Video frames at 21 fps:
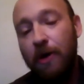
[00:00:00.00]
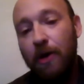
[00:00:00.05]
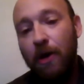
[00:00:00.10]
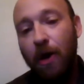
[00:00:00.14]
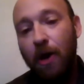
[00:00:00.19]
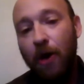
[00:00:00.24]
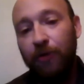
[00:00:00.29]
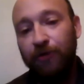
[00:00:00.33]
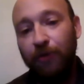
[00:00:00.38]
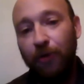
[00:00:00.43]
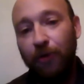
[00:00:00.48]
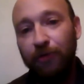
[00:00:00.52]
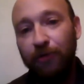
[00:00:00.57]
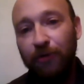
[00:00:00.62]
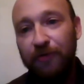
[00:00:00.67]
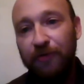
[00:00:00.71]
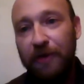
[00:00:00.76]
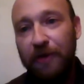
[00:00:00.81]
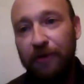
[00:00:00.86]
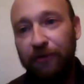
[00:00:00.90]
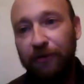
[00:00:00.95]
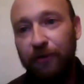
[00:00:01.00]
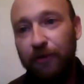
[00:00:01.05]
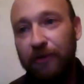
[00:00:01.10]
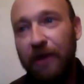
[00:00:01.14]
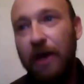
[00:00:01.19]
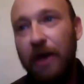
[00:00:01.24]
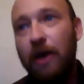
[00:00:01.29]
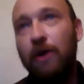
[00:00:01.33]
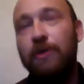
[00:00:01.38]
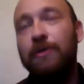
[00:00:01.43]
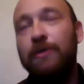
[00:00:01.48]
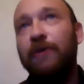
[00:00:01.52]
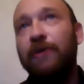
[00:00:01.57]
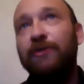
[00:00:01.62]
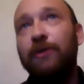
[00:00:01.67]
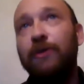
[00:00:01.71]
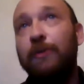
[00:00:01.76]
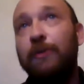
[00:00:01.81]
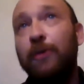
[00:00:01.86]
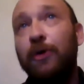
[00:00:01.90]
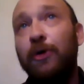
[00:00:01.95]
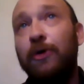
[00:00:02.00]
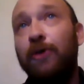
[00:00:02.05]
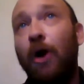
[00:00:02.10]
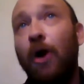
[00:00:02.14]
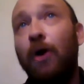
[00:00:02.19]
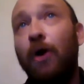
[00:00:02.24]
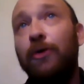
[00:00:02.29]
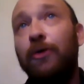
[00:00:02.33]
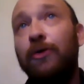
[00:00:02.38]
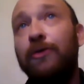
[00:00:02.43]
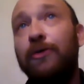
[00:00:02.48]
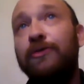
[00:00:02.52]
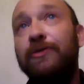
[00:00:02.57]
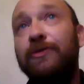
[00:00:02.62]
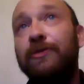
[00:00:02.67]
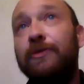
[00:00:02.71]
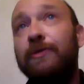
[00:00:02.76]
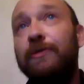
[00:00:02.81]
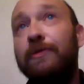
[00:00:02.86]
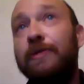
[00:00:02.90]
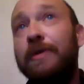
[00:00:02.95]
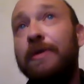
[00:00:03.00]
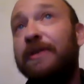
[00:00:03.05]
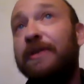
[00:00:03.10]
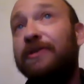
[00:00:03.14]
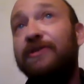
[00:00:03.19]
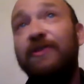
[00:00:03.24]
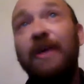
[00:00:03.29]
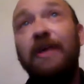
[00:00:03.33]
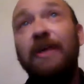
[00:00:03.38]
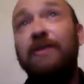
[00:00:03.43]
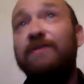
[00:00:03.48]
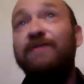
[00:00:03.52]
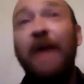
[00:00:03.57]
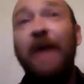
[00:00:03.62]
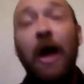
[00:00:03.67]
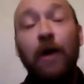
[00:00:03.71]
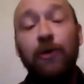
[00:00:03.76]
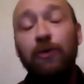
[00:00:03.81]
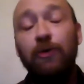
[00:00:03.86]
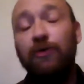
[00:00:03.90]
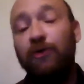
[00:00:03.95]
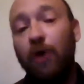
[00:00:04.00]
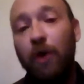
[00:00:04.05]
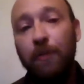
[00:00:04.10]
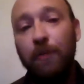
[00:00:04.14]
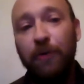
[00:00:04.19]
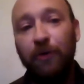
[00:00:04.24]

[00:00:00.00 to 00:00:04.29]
So those are things that you can't necessarily put dollars and cent values on,